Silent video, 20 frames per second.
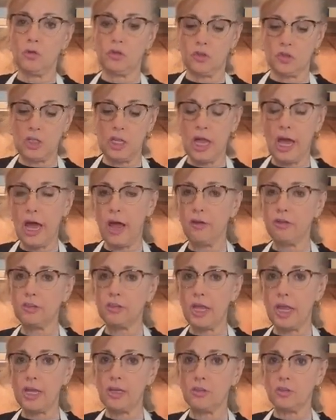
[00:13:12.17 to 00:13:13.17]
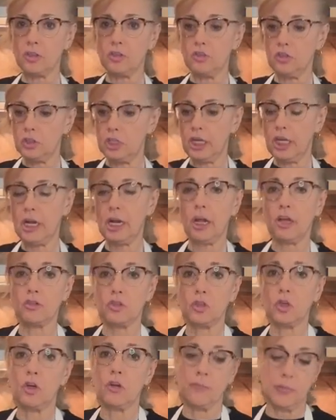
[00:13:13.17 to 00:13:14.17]
see how it tastes and get it all
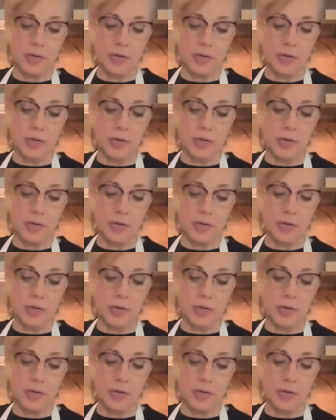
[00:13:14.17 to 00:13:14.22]
served.